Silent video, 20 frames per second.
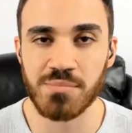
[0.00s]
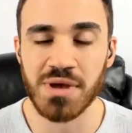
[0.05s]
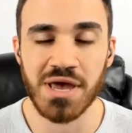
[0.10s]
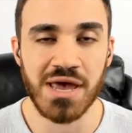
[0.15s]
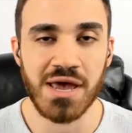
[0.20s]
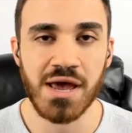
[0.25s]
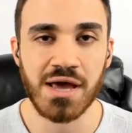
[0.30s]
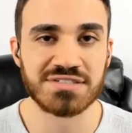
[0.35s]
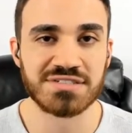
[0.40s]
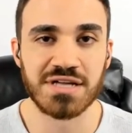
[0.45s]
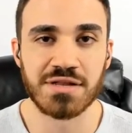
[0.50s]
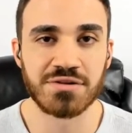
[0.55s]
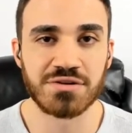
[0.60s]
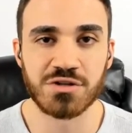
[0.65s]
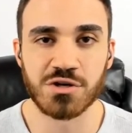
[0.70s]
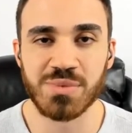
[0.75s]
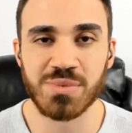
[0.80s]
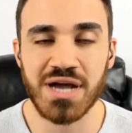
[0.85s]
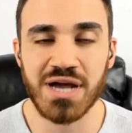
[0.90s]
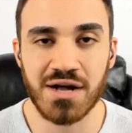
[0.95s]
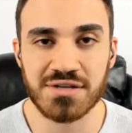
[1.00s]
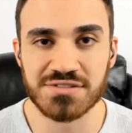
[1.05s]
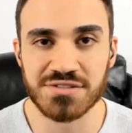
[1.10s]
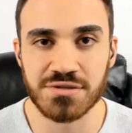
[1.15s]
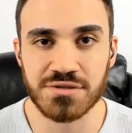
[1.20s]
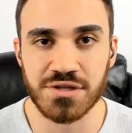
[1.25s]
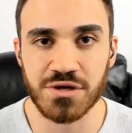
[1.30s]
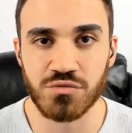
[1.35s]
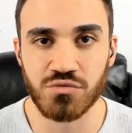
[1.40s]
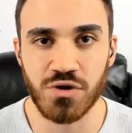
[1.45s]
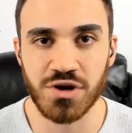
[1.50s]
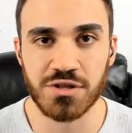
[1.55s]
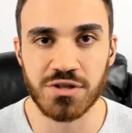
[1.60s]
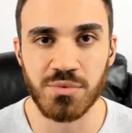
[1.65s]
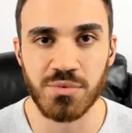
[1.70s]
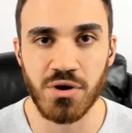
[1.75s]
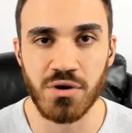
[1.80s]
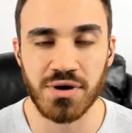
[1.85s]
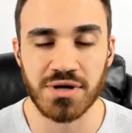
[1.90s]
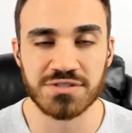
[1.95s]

And it's not like they're going to be constantly running the ball.